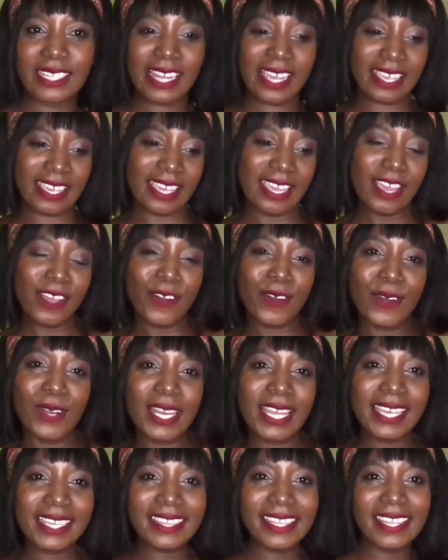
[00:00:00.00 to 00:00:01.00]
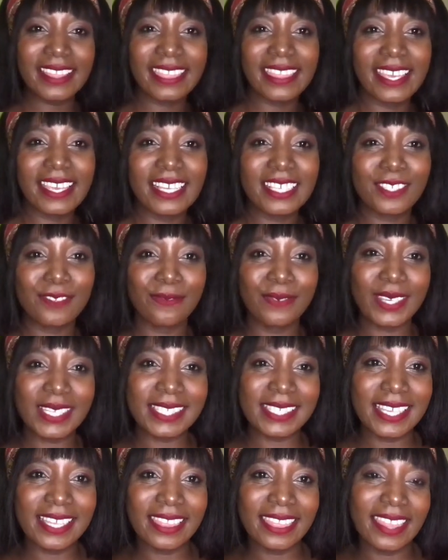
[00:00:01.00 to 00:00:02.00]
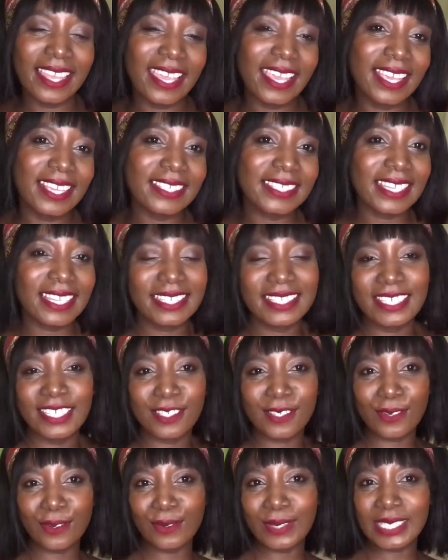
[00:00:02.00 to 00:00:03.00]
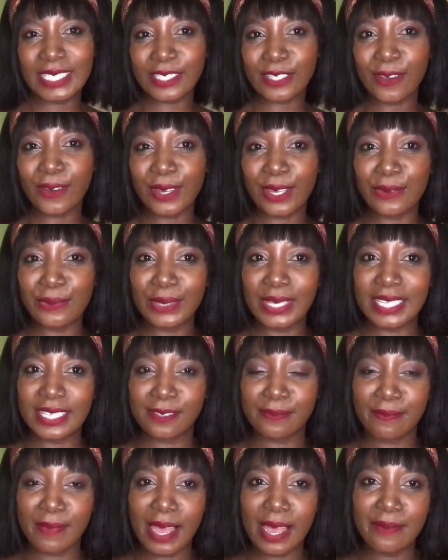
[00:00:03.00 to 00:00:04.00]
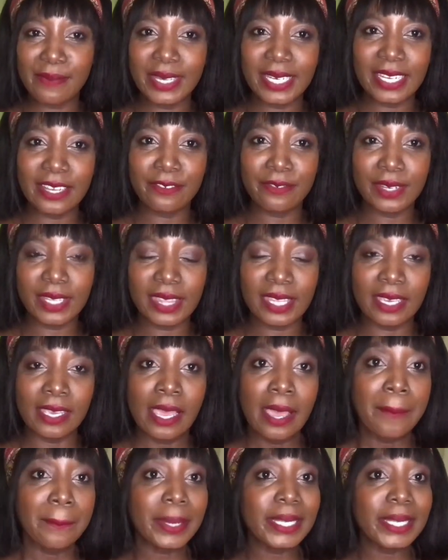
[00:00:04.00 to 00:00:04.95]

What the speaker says: like collecting things, fixing things, and she's always talking with his mom and everything.